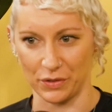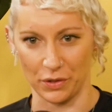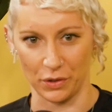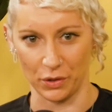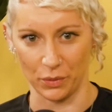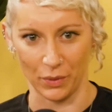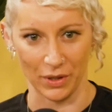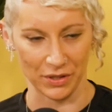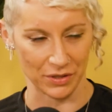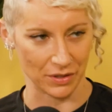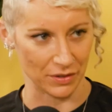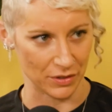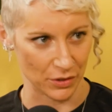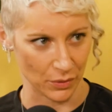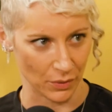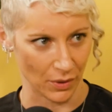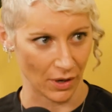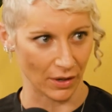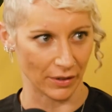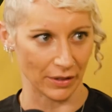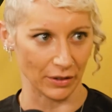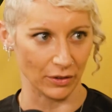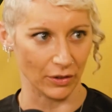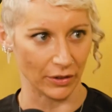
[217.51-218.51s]
to the questions you were
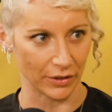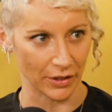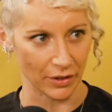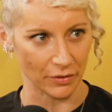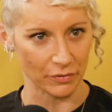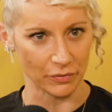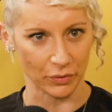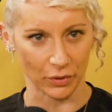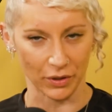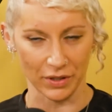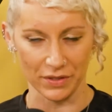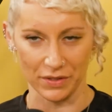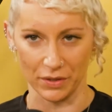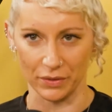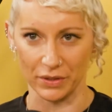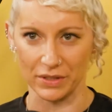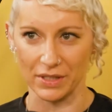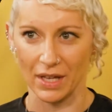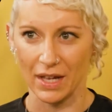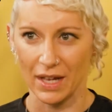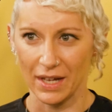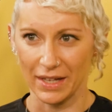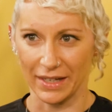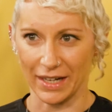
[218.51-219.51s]
already looking for. So it's
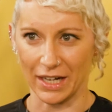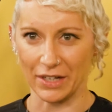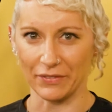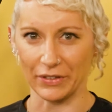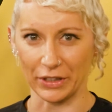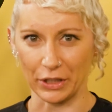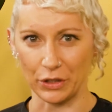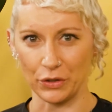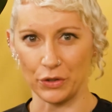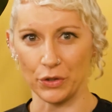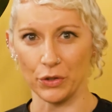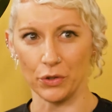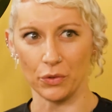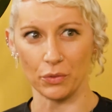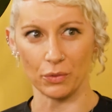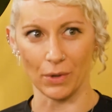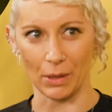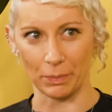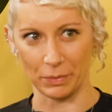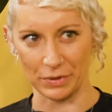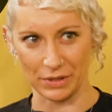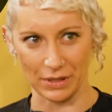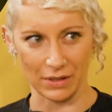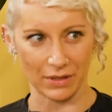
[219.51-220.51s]
kind of like a new
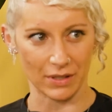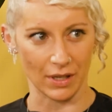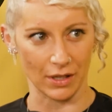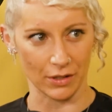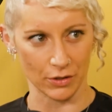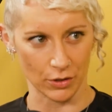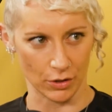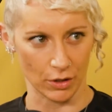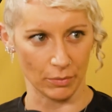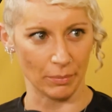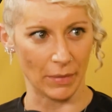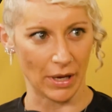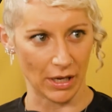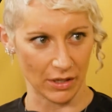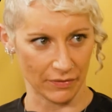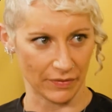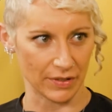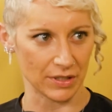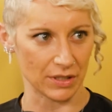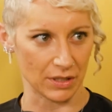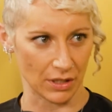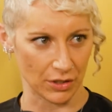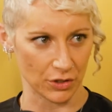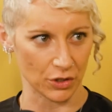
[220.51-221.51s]
representation or
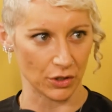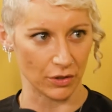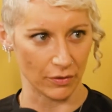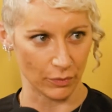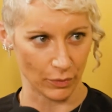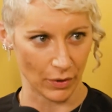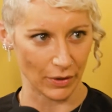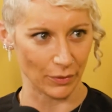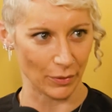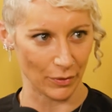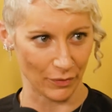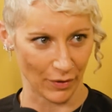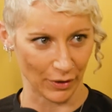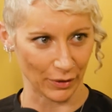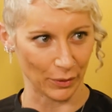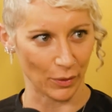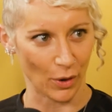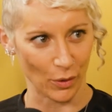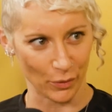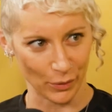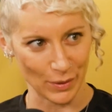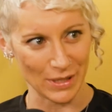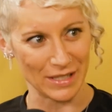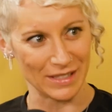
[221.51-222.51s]
manifestation of what we've
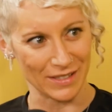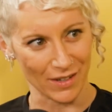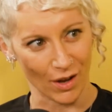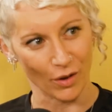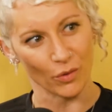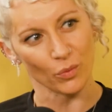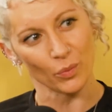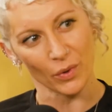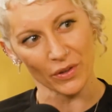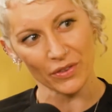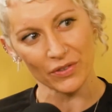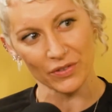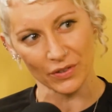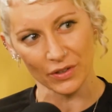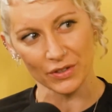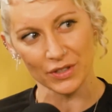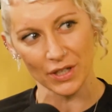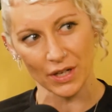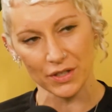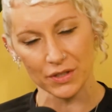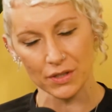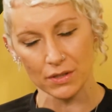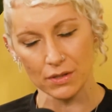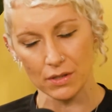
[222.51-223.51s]
always done with search
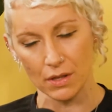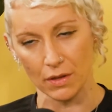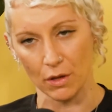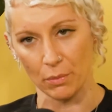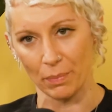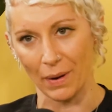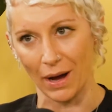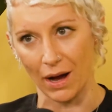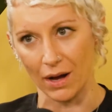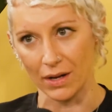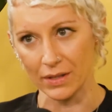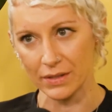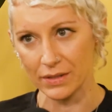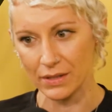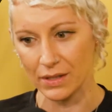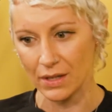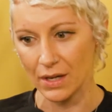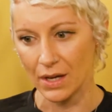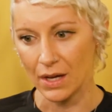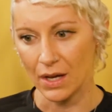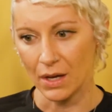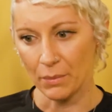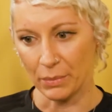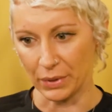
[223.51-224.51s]
engines in the past.
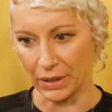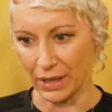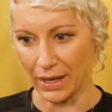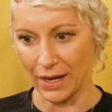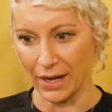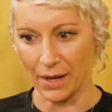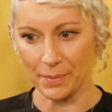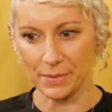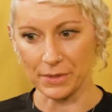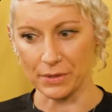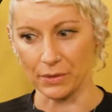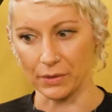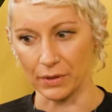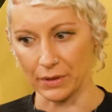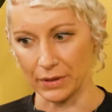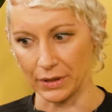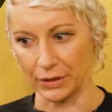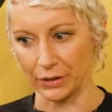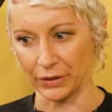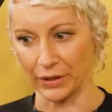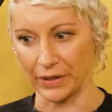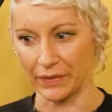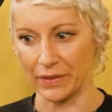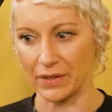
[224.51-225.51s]
But I absolutely
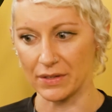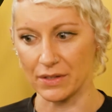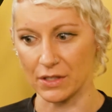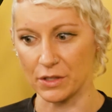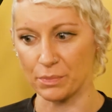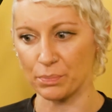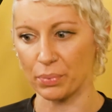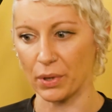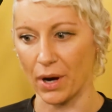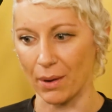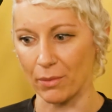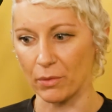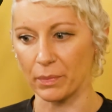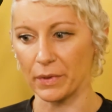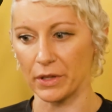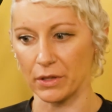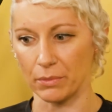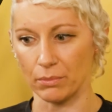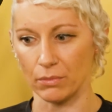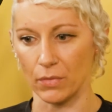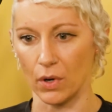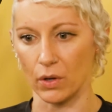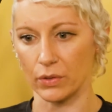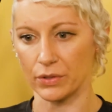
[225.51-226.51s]
agree. This is probably the
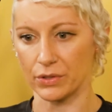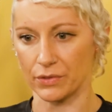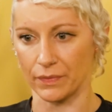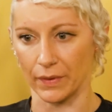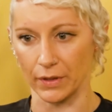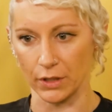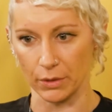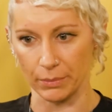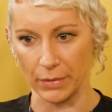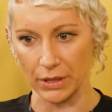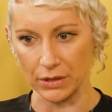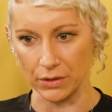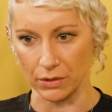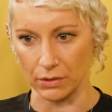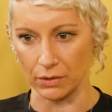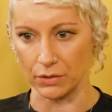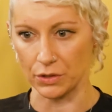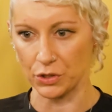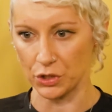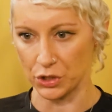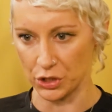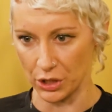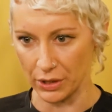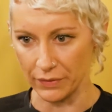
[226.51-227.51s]
most fundamental
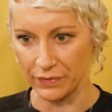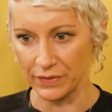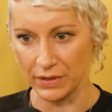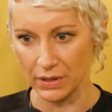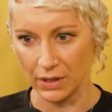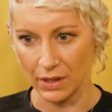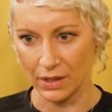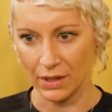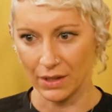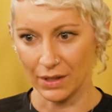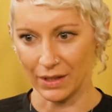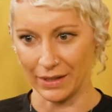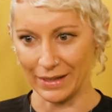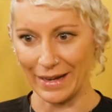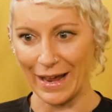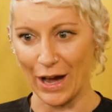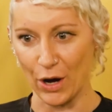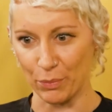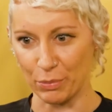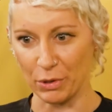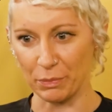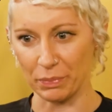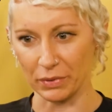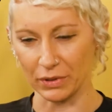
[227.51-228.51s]
shift in how
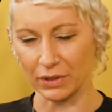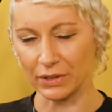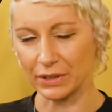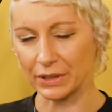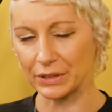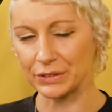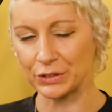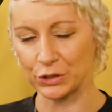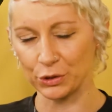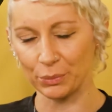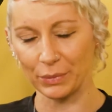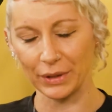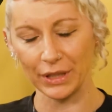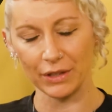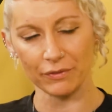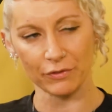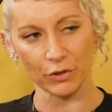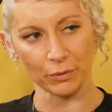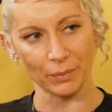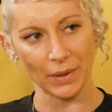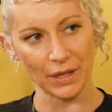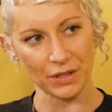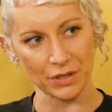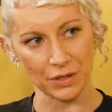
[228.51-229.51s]
people are consuming
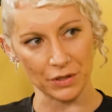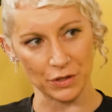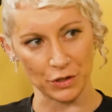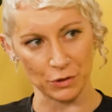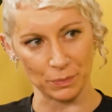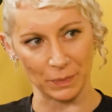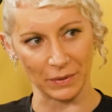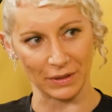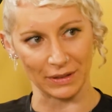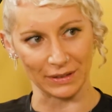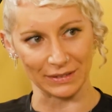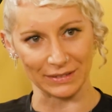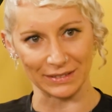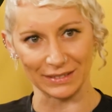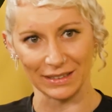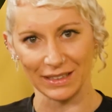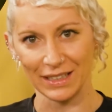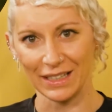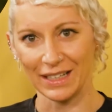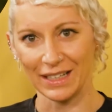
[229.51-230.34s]
information, just because